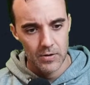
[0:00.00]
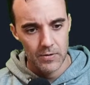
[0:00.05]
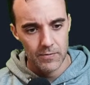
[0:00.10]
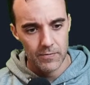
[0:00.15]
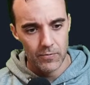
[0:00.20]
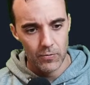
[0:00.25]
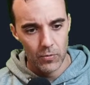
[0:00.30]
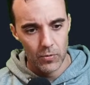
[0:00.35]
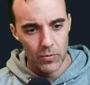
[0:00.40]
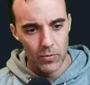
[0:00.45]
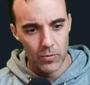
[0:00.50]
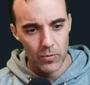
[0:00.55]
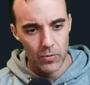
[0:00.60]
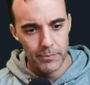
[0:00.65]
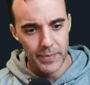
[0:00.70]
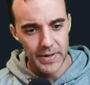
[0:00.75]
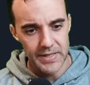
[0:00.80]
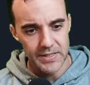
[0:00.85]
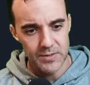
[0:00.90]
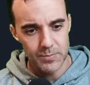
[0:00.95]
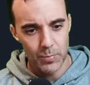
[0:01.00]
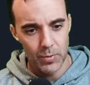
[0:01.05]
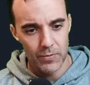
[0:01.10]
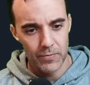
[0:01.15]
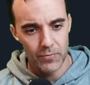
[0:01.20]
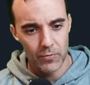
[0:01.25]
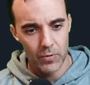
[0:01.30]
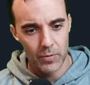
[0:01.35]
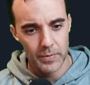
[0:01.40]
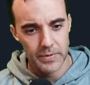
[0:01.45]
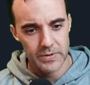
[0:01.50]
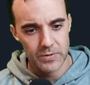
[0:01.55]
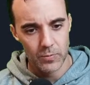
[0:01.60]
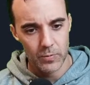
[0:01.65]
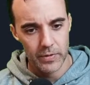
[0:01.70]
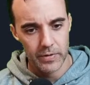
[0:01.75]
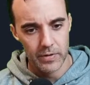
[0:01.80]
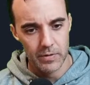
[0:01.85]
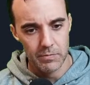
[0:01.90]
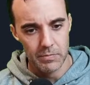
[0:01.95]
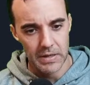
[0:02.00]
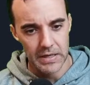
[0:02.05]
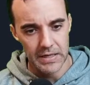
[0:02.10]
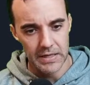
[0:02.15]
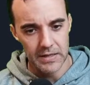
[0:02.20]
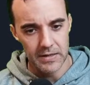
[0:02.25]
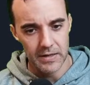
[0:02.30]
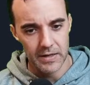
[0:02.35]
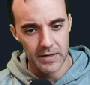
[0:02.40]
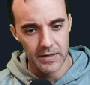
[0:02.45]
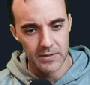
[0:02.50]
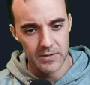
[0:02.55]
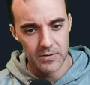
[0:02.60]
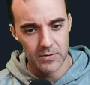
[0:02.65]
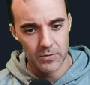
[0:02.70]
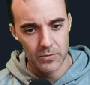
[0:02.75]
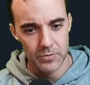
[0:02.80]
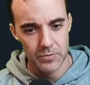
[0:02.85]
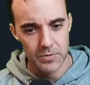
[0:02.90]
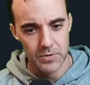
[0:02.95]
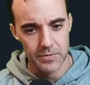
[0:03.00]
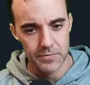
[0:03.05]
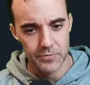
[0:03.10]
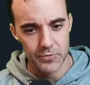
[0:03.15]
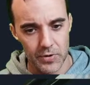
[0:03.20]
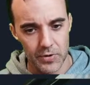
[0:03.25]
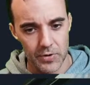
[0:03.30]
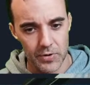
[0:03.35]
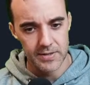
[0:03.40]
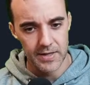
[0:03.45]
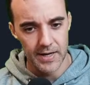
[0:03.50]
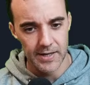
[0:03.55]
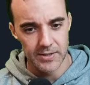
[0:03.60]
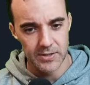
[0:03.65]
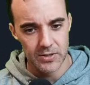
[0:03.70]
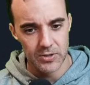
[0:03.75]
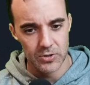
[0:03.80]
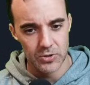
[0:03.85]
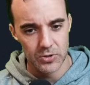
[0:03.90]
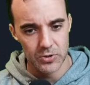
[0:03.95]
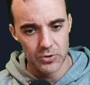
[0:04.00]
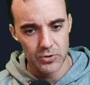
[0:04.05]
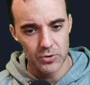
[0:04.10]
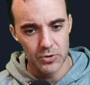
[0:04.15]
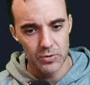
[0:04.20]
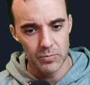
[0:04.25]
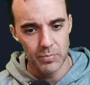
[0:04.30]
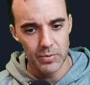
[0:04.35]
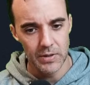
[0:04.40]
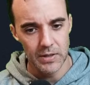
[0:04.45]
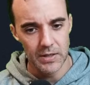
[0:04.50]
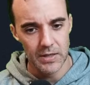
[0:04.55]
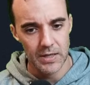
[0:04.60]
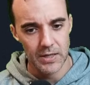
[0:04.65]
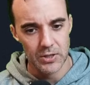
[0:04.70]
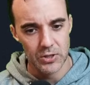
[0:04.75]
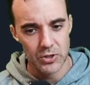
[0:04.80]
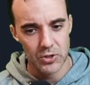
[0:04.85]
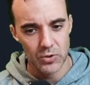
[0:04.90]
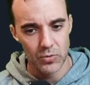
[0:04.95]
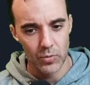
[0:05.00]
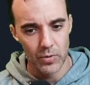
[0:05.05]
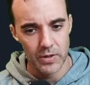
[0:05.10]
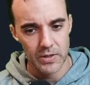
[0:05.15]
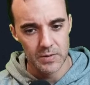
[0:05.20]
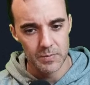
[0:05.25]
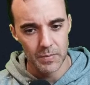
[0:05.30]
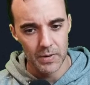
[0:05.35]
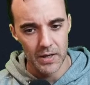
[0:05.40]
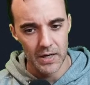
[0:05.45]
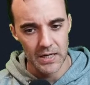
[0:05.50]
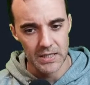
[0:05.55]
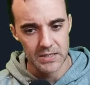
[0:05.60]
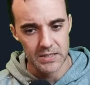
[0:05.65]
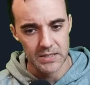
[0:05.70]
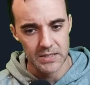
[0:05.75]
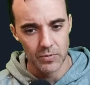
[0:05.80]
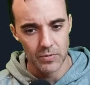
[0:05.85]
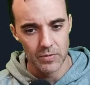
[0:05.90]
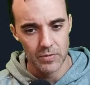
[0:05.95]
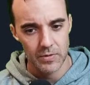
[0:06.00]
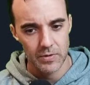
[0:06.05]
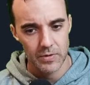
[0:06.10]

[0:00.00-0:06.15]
For the best performance with immediate and exclusive, transactions should be as short as possible.